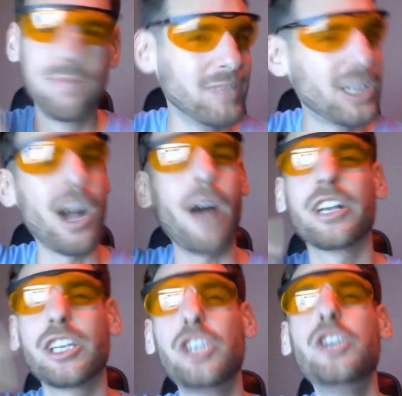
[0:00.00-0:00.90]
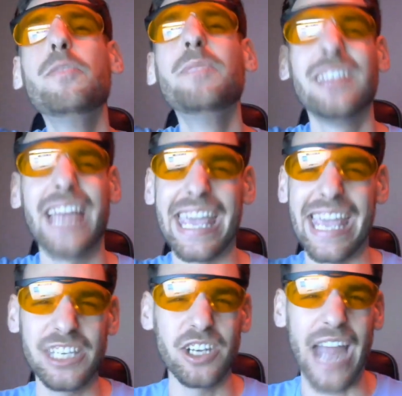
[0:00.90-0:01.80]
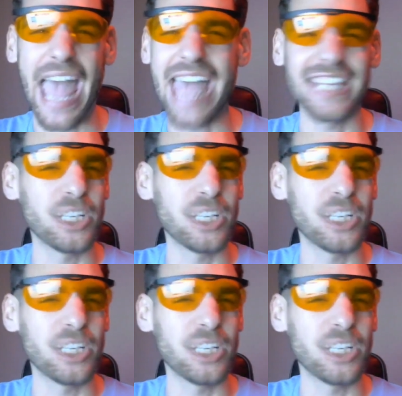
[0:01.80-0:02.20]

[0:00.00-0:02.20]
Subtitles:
accumulate in your head